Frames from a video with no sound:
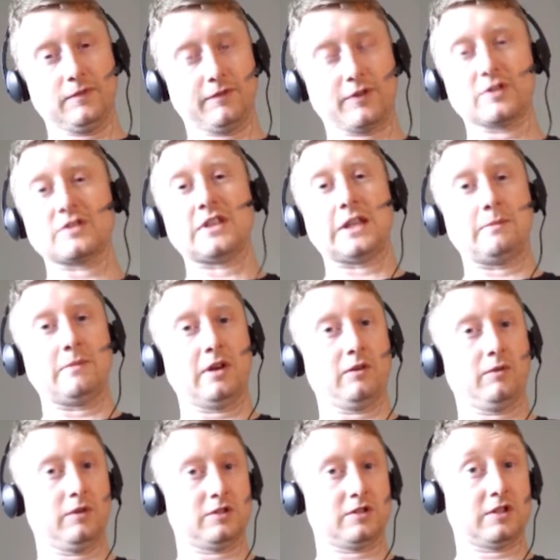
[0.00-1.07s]
the first
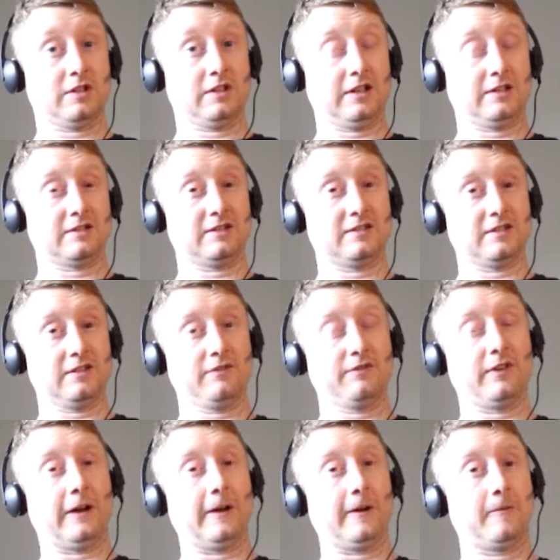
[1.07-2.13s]
email, which contains a zip
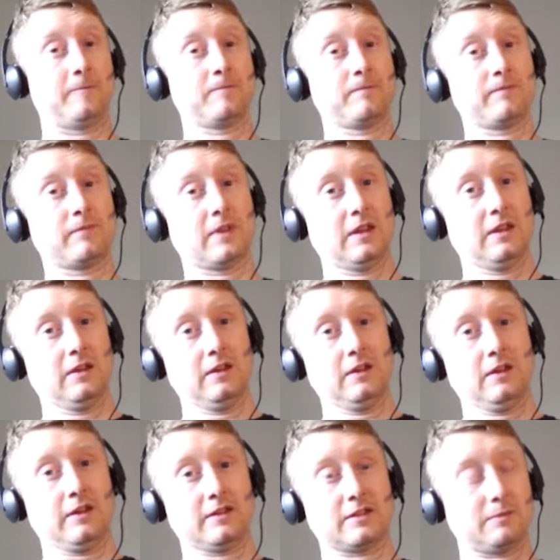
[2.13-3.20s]
file.
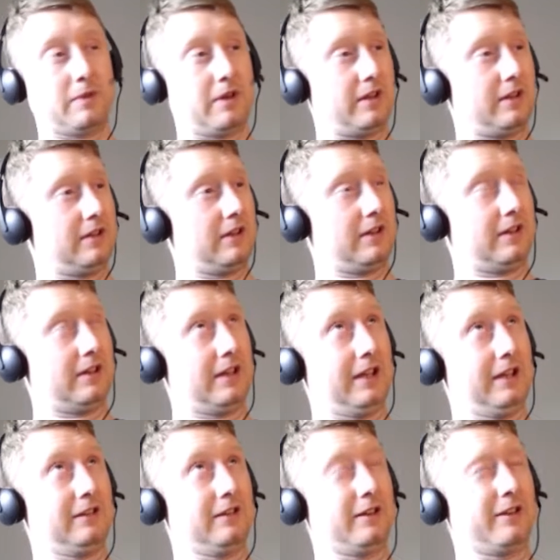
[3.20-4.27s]
It's about
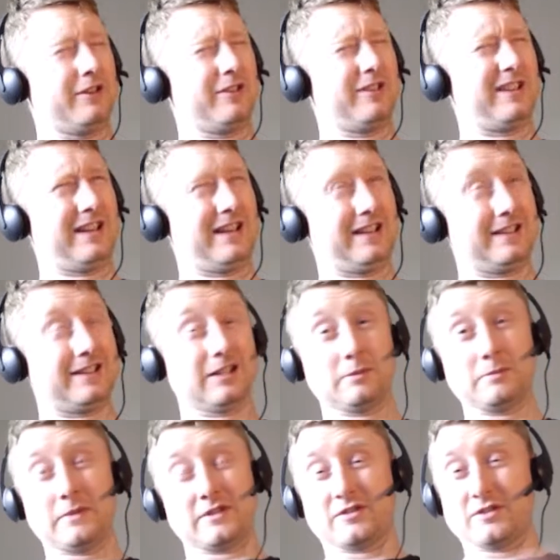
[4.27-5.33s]
808
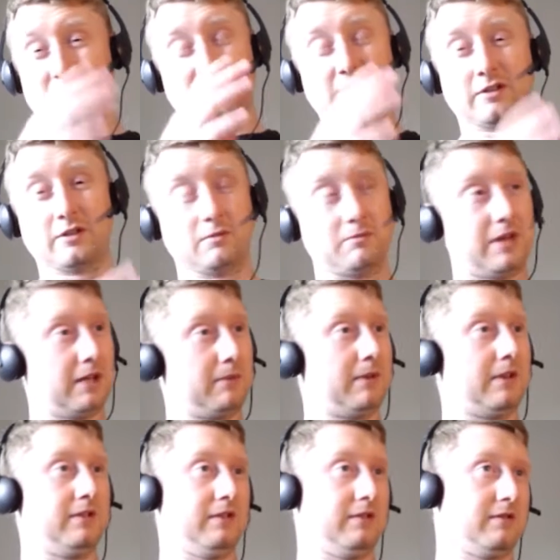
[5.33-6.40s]
kilobits, so just under a
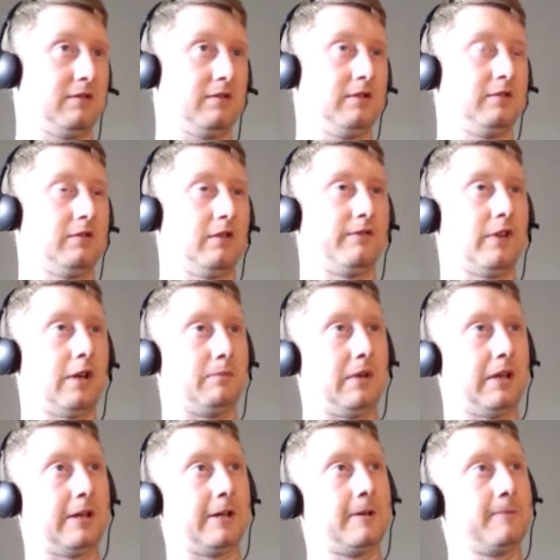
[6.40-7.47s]
megabit. These aren't very
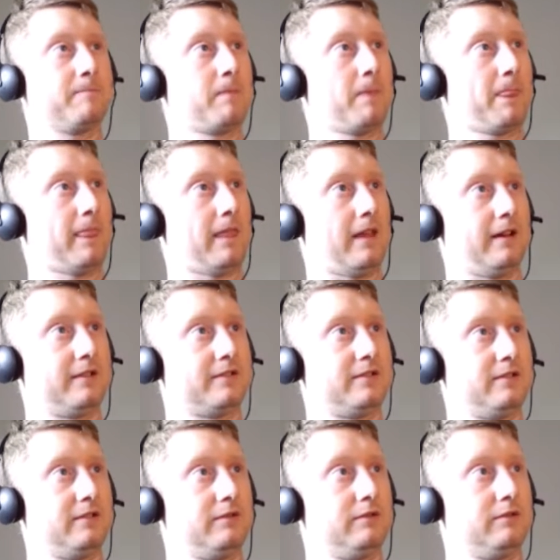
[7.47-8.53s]
big.
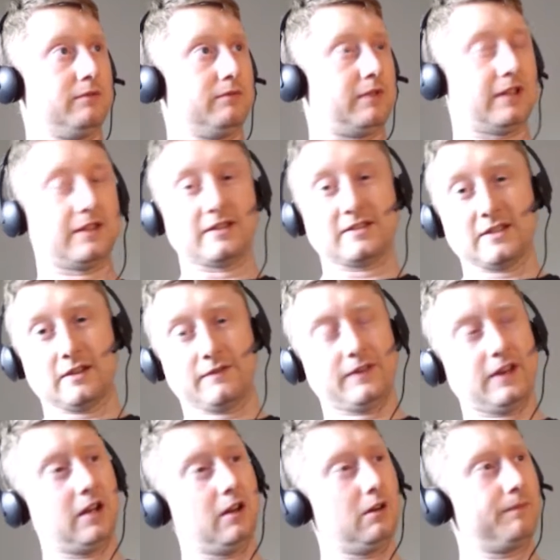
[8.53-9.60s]
So you get the zip
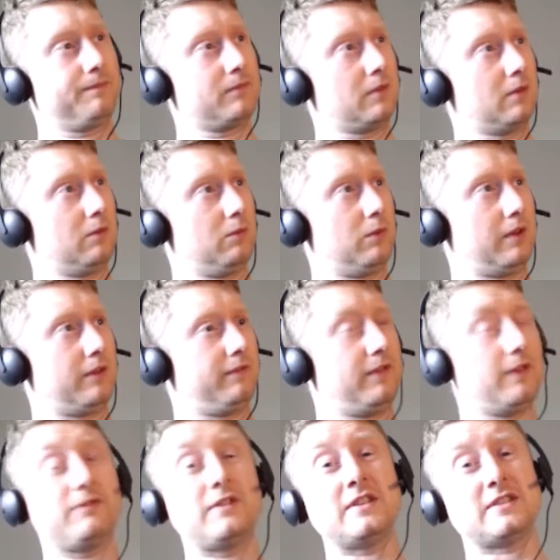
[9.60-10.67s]
file with
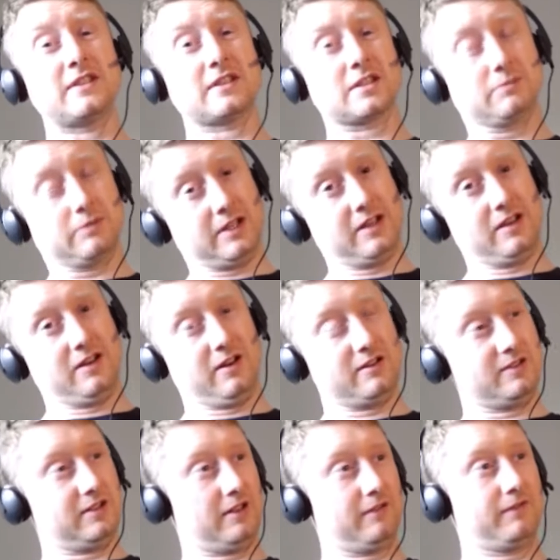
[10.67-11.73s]
56 playing
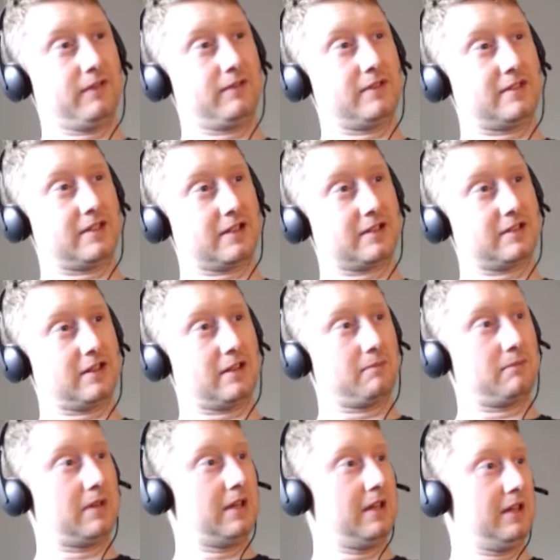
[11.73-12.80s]
cards. So you get 56 of
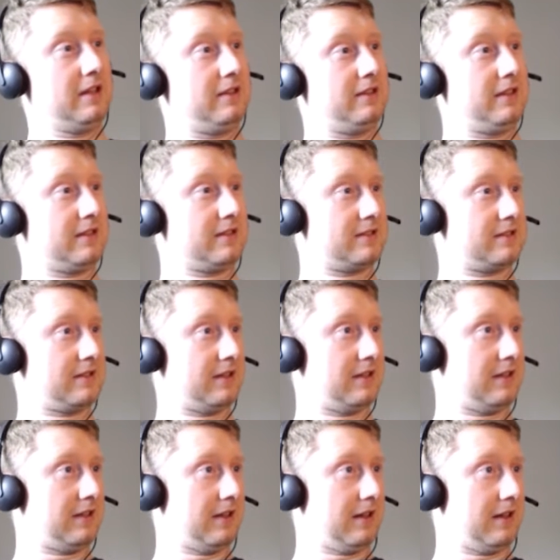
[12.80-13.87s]
them. This
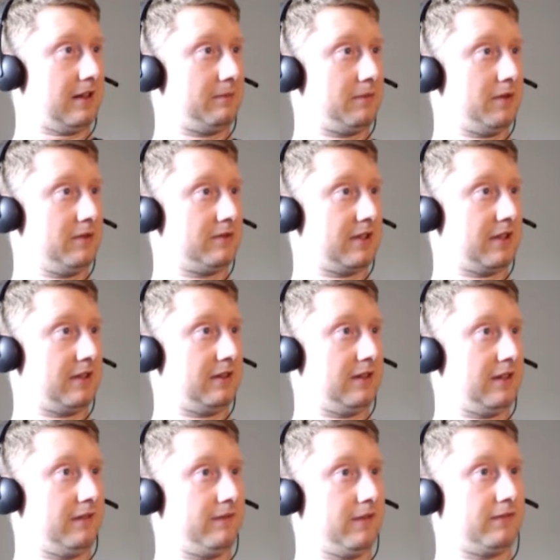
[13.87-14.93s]
I'm using the